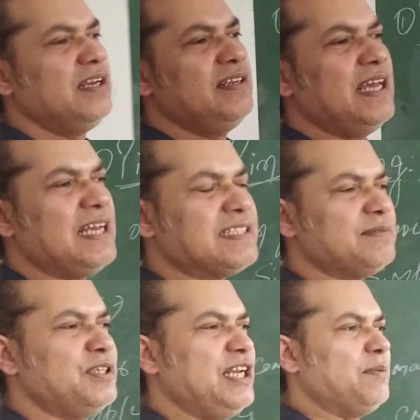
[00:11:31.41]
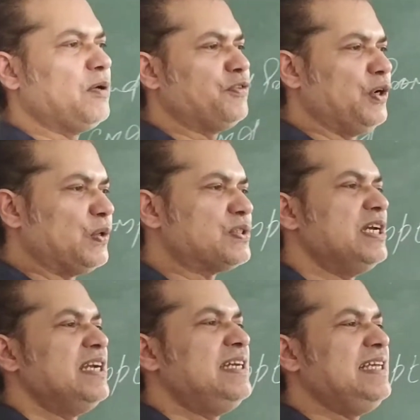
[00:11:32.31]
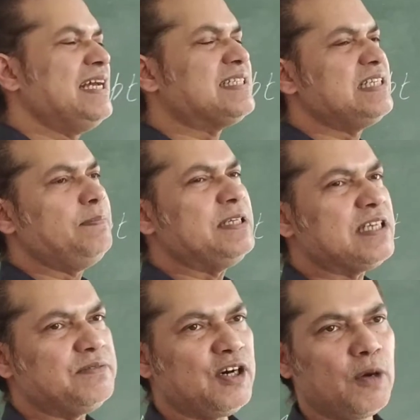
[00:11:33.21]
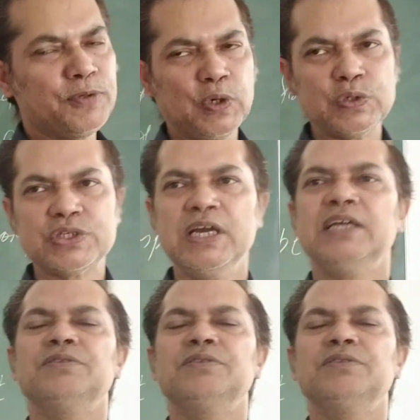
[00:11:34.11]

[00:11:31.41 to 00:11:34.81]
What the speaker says: DNS server name of yours, DSCP server of yours.